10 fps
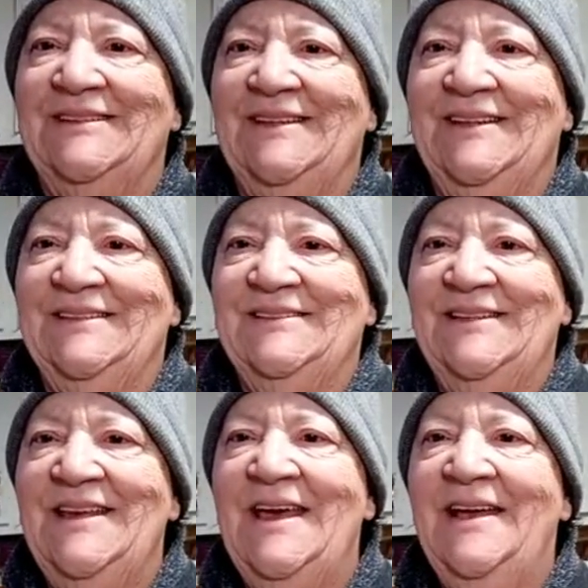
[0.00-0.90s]
We
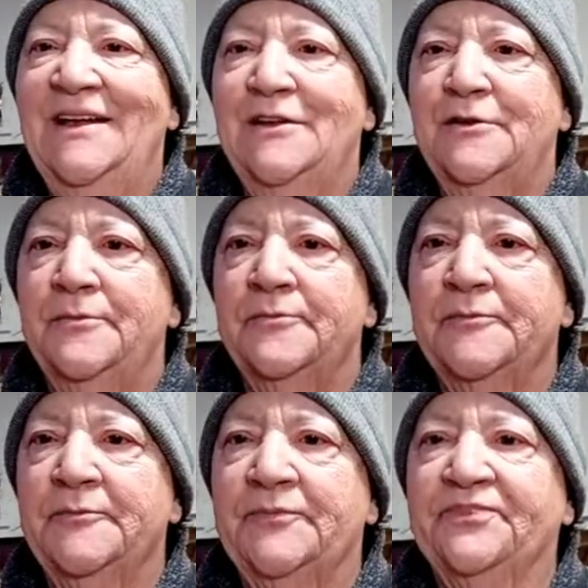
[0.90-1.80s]
are live.
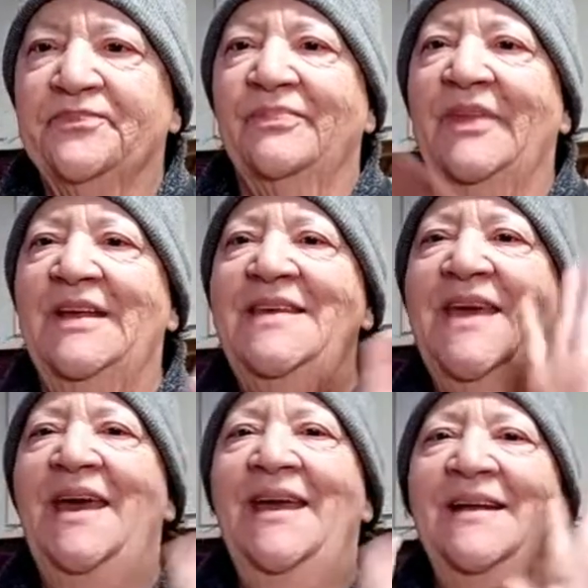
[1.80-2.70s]
Hi,
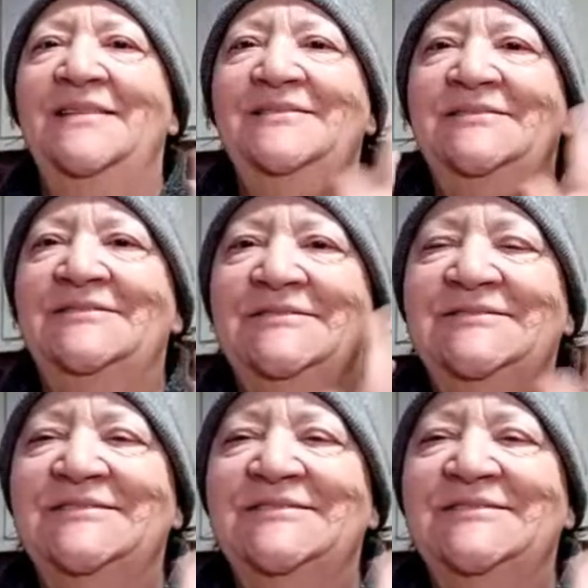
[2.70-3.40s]
beautiful friends.